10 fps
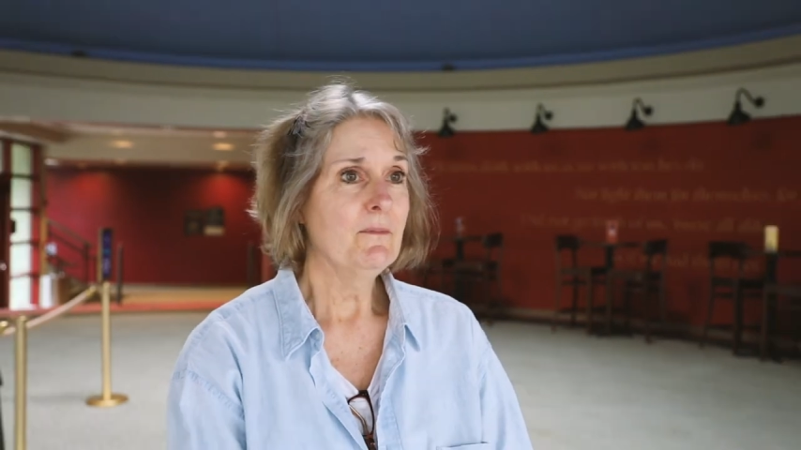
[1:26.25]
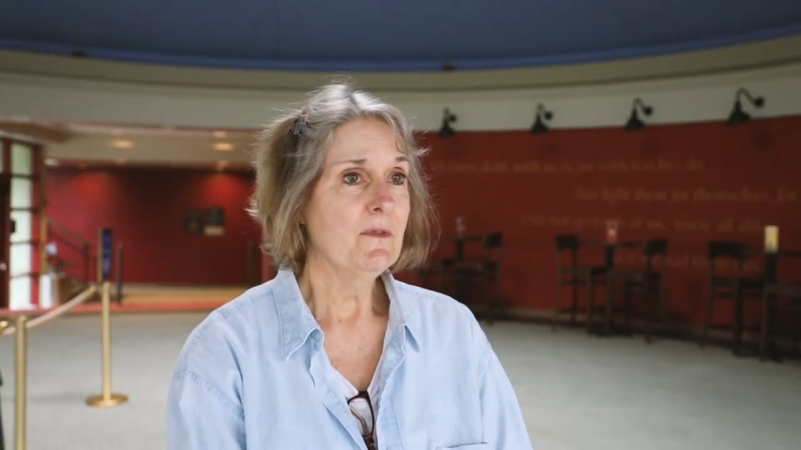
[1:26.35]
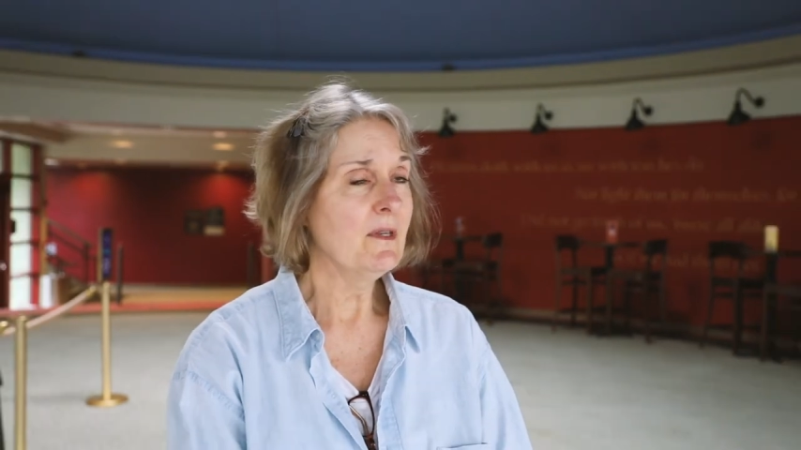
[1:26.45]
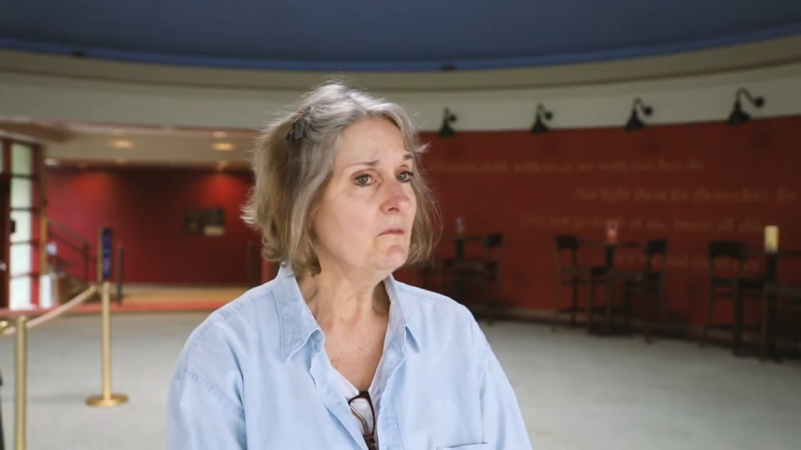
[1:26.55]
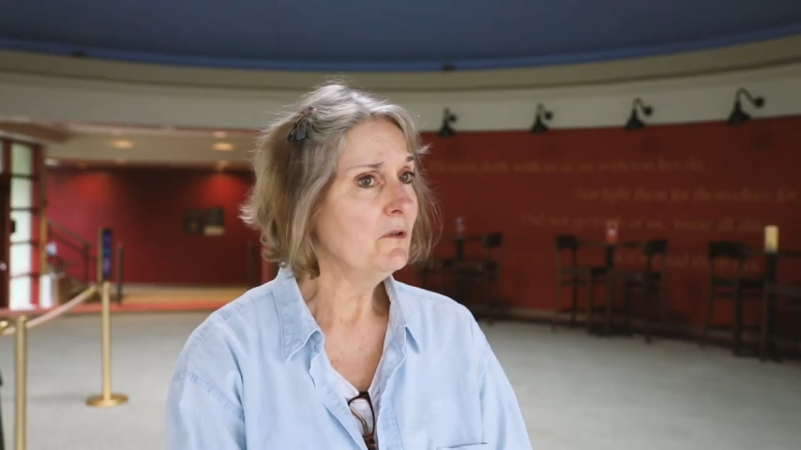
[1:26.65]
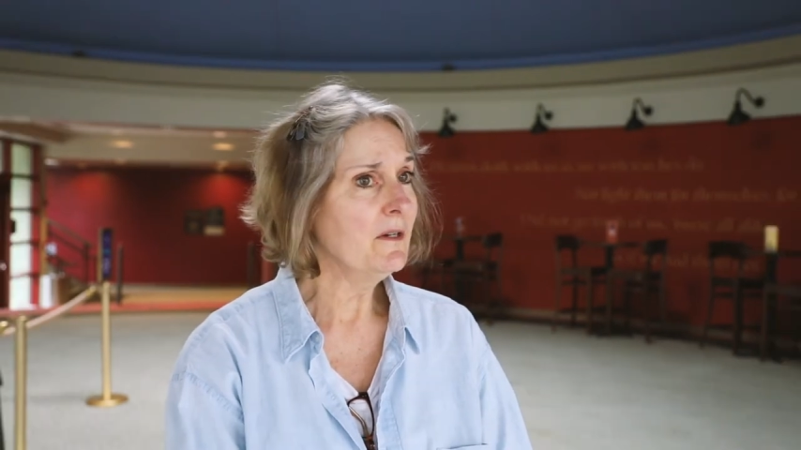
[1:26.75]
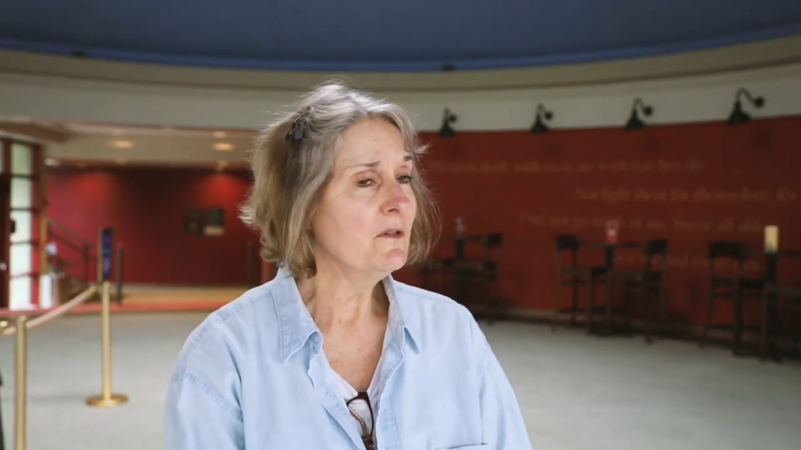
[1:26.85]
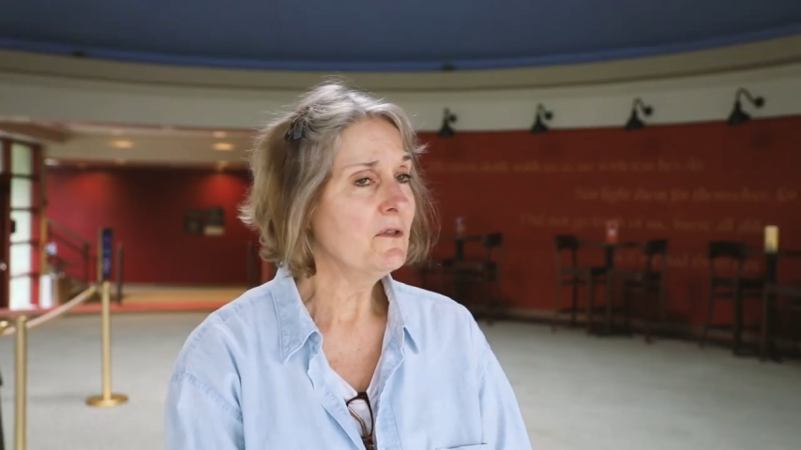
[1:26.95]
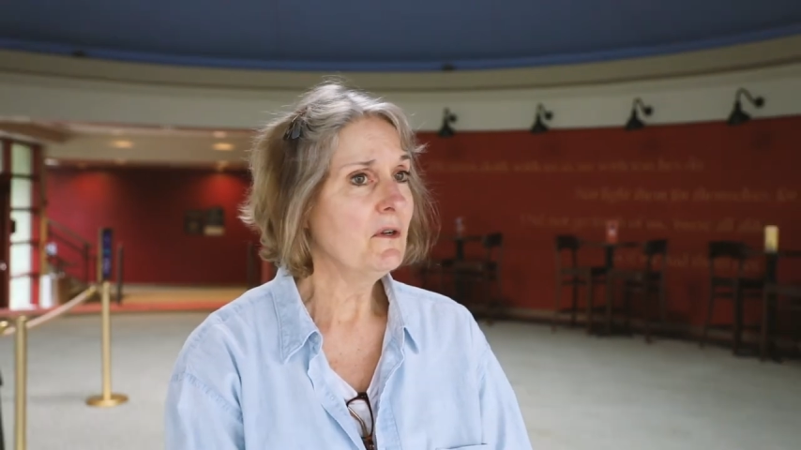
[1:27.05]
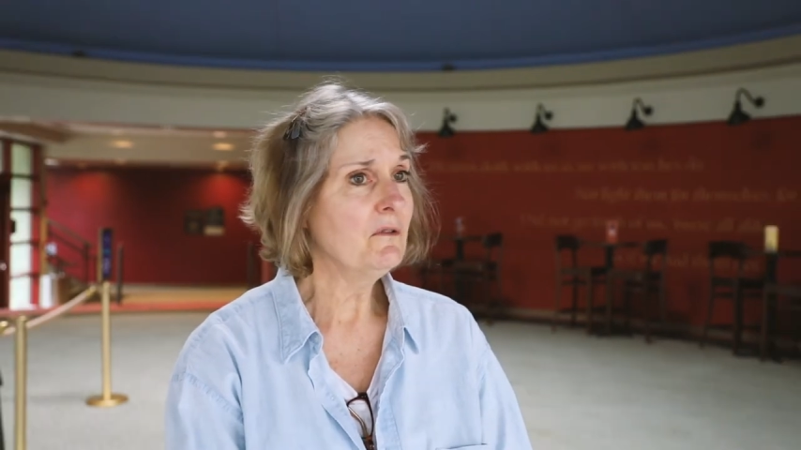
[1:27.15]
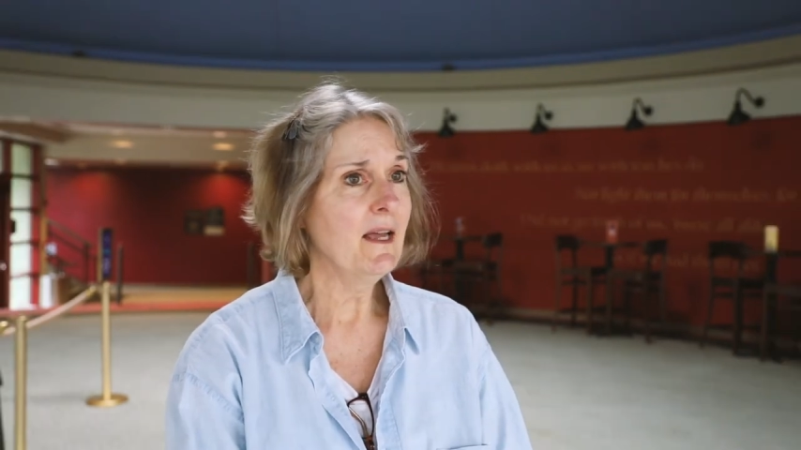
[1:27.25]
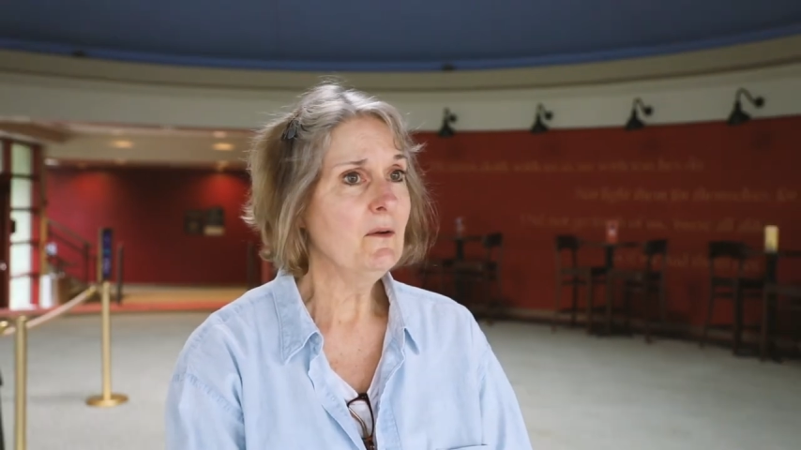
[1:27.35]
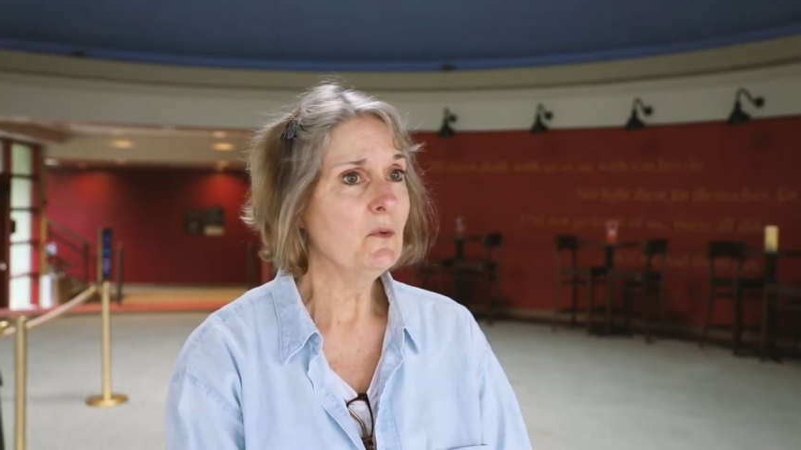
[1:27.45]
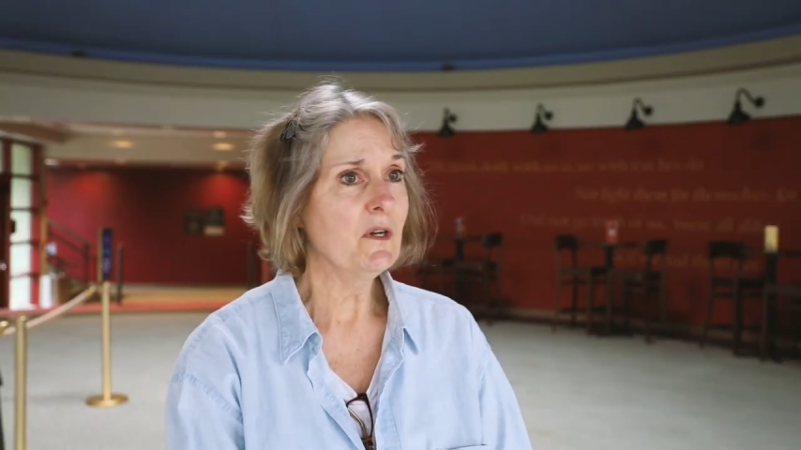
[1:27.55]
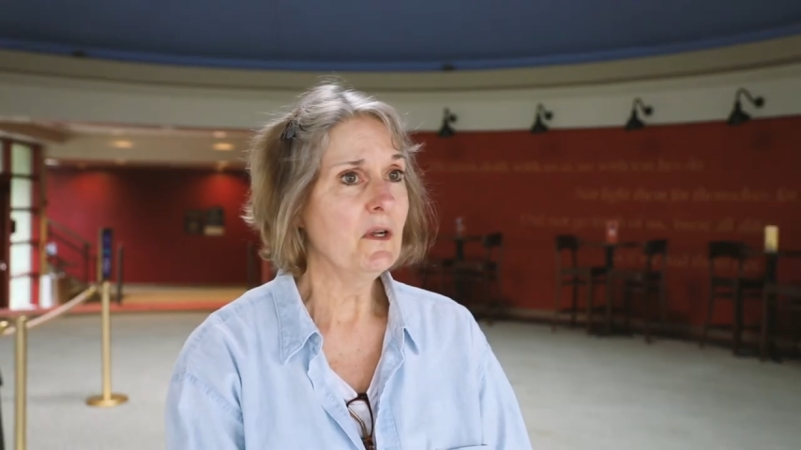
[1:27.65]
Some directors don't
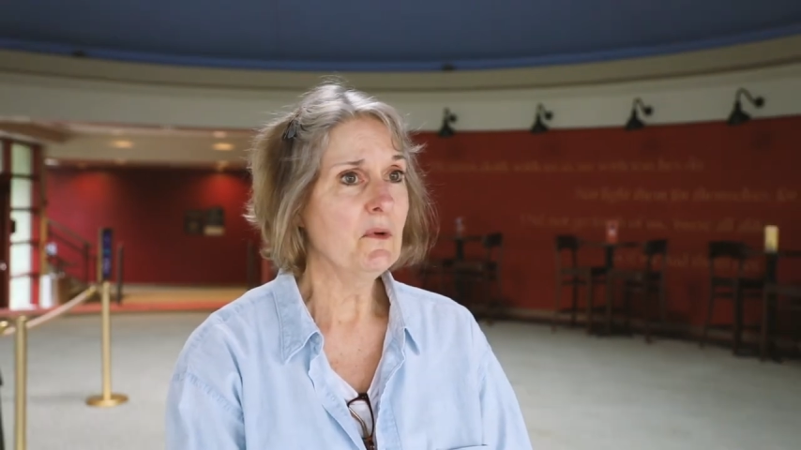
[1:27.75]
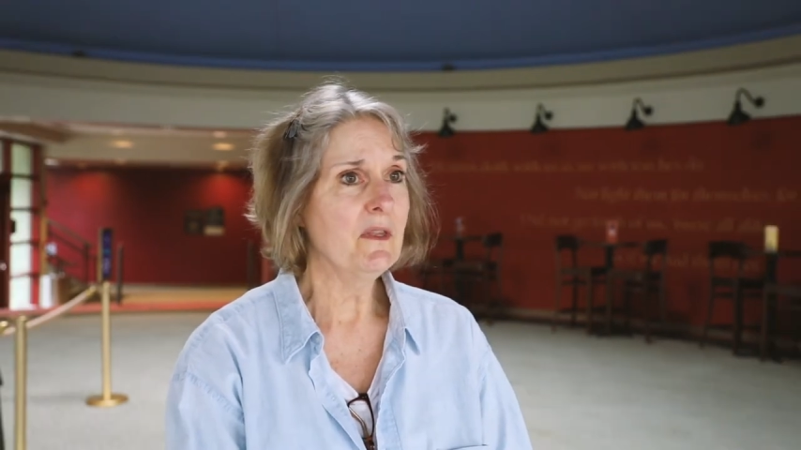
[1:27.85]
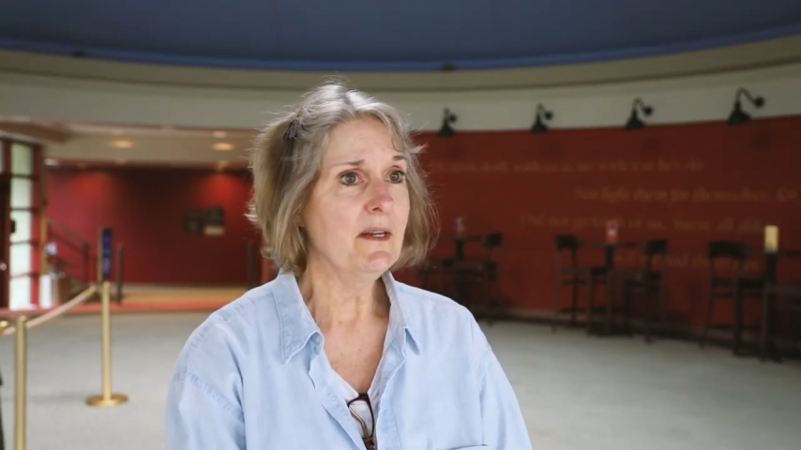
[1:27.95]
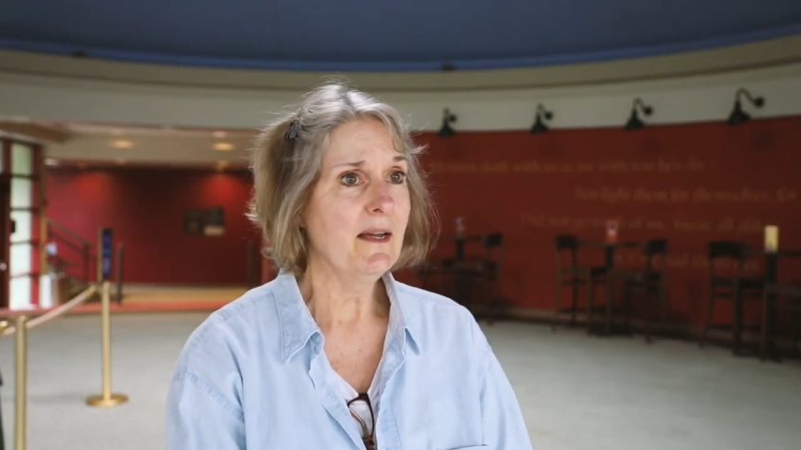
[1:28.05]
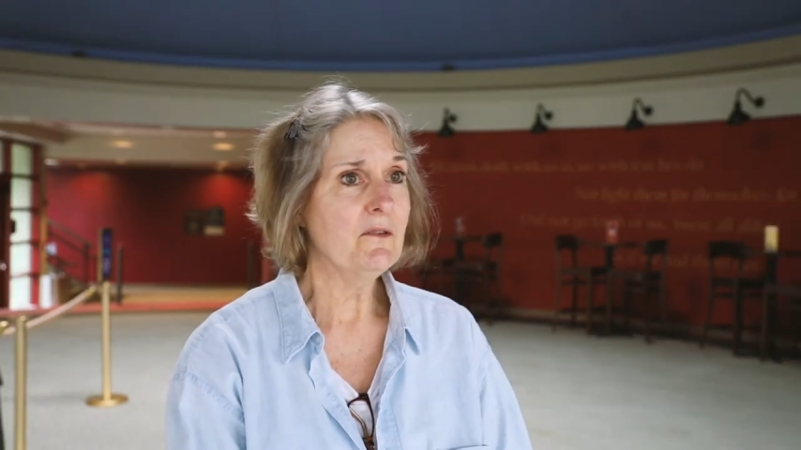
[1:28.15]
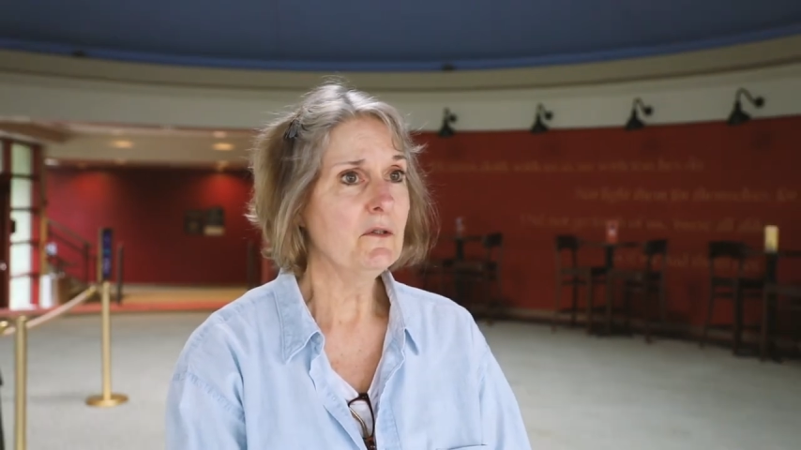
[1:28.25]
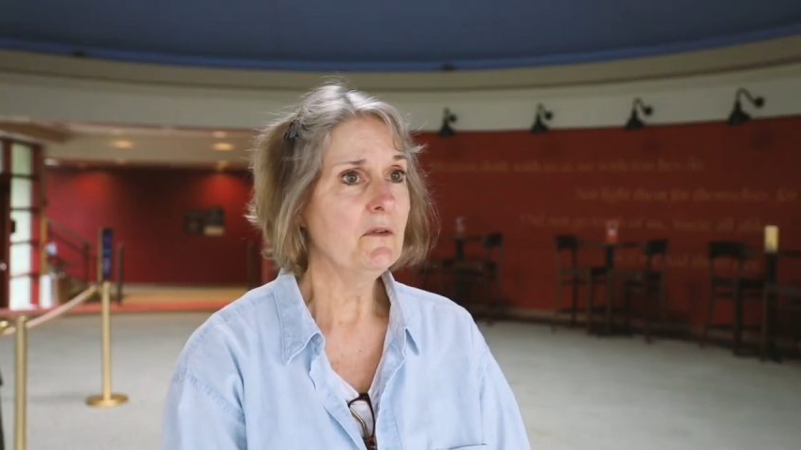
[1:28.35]
like working with an actor